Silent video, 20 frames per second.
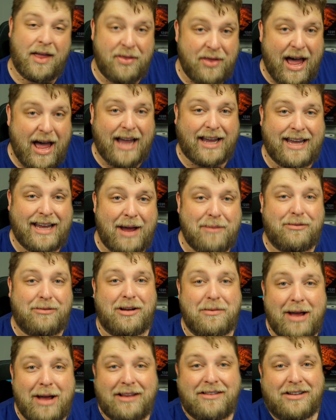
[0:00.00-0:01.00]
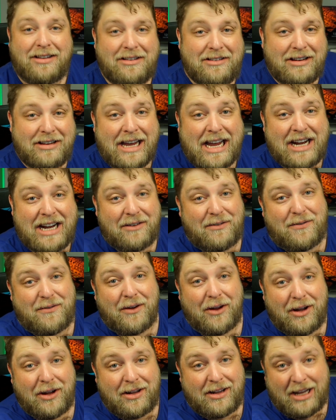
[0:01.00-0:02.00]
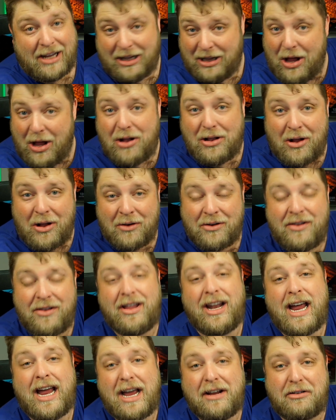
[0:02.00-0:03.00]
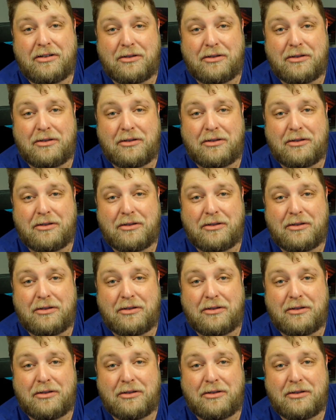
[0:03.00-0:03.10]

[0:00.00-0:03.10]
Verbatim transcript: And that kept him entertained for a lot longer than I